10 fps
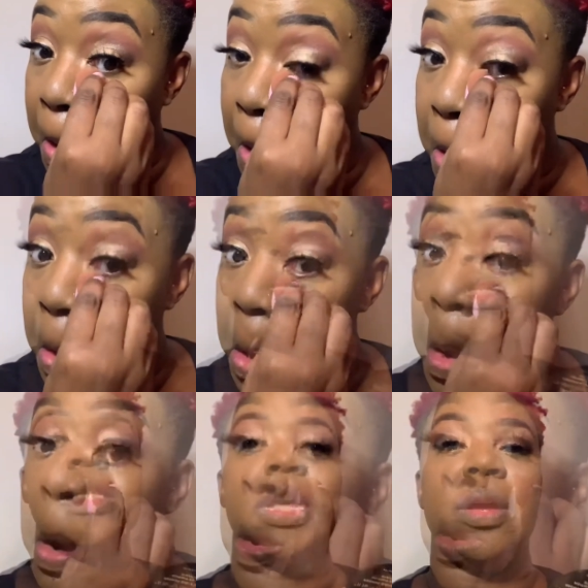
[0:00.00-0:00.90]
I'm going to
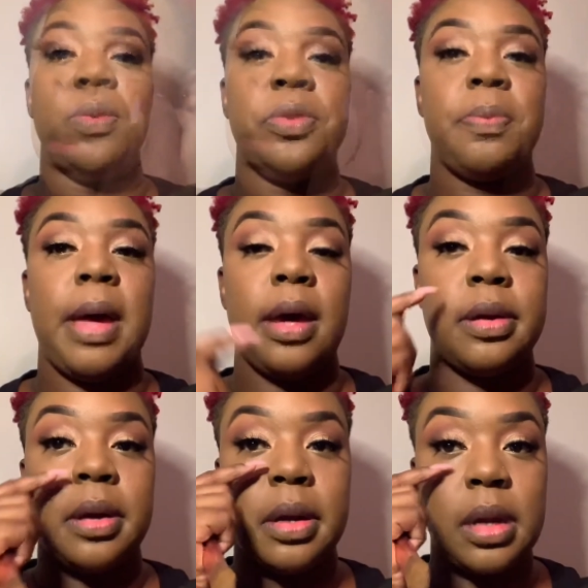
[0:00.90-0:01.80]
set it with
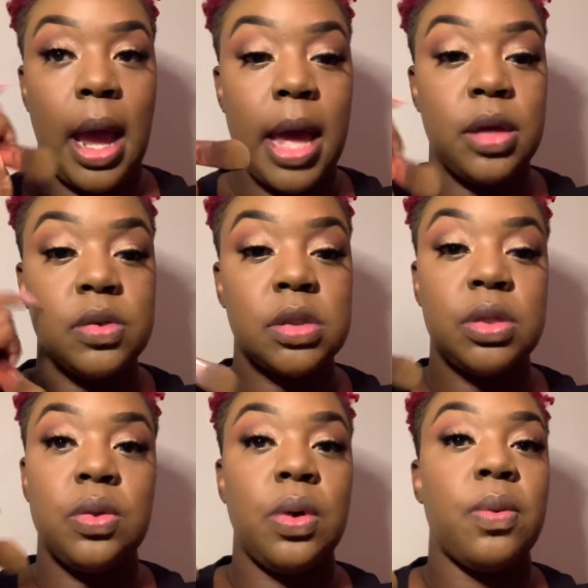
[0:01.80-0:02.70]
powder. I usually
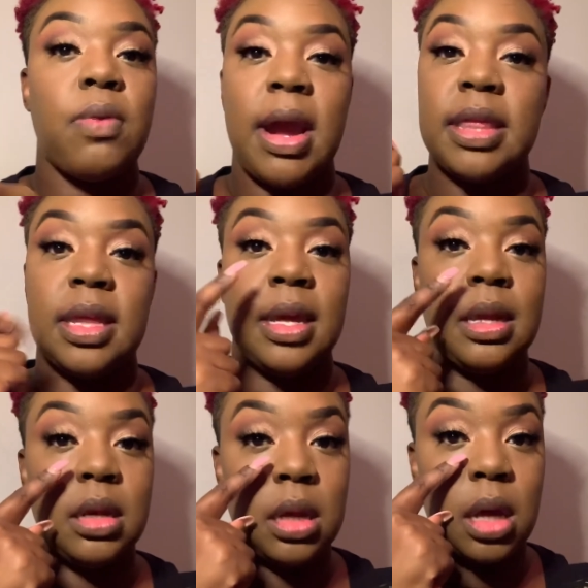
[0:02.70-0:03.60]
do it right
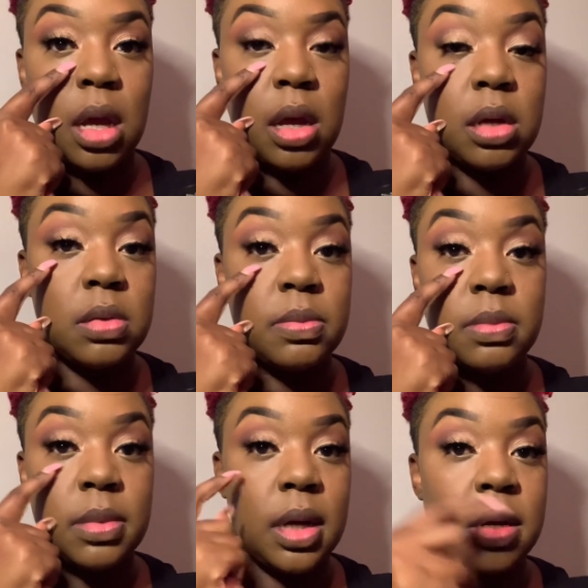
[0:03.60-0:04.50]
then
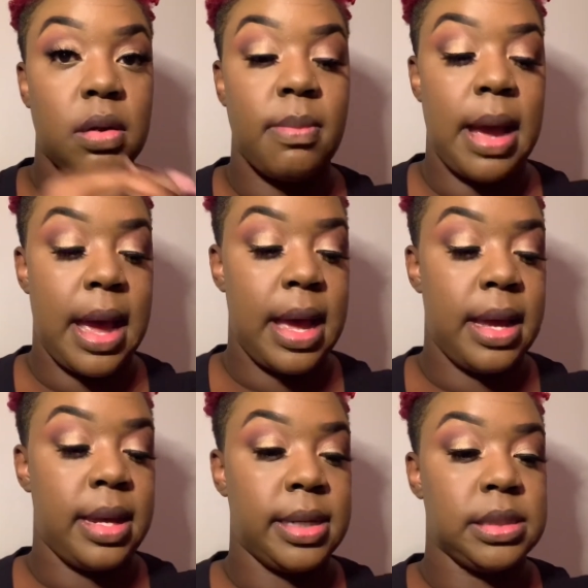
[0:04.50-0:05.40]
under my
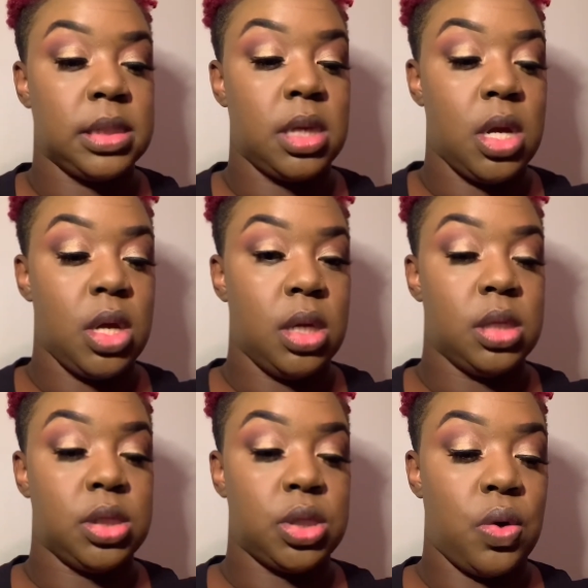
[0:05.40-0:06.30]
eyes
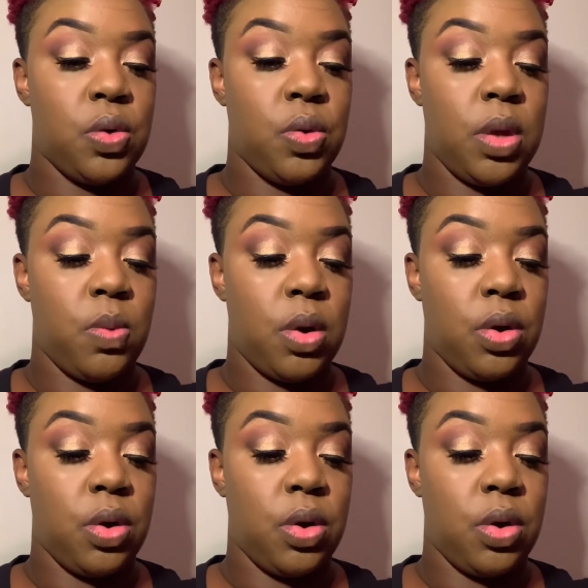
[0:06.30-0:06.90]
so it won't